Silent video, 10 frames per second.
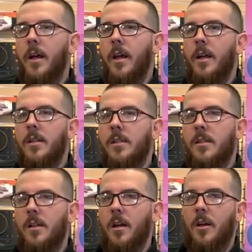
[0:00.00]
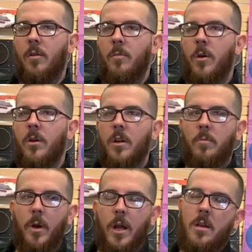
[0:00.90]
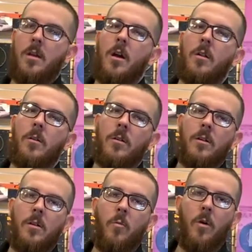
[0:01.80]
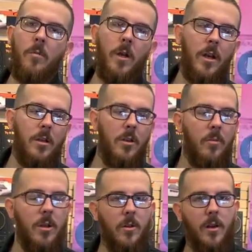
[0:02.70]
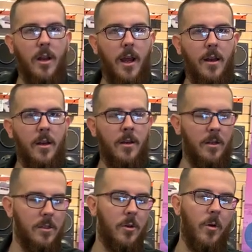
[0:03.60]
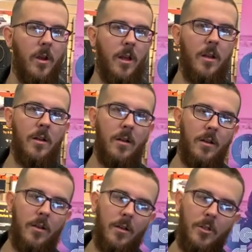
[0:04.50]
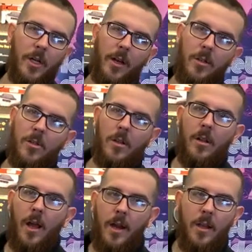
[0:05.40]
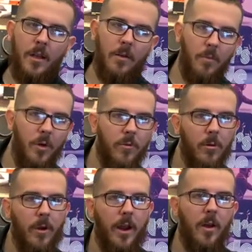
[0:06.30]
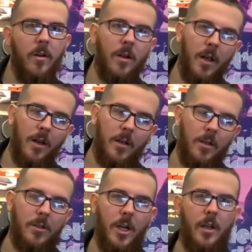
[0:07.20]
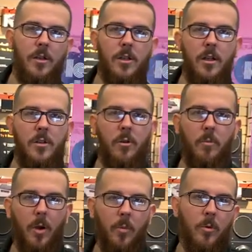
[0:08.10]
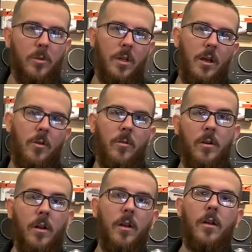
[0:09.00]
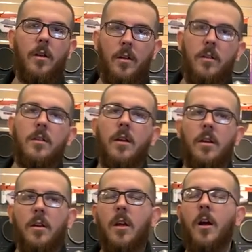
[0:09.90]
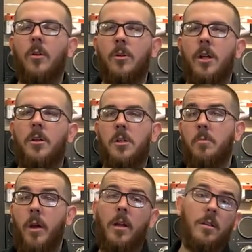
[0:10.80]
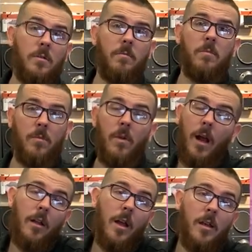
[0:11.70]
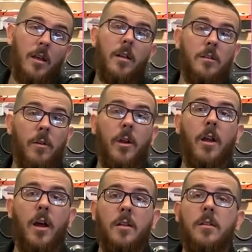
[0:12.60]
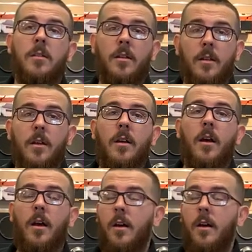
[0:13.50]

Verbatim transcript: It's a chameleon paint color. One minute you could be looking at it and it's green, you change the lighting and move around and it could change into a purple tone. Okay. It's a color changing paint. It's, I like it. It's very nice. Okay.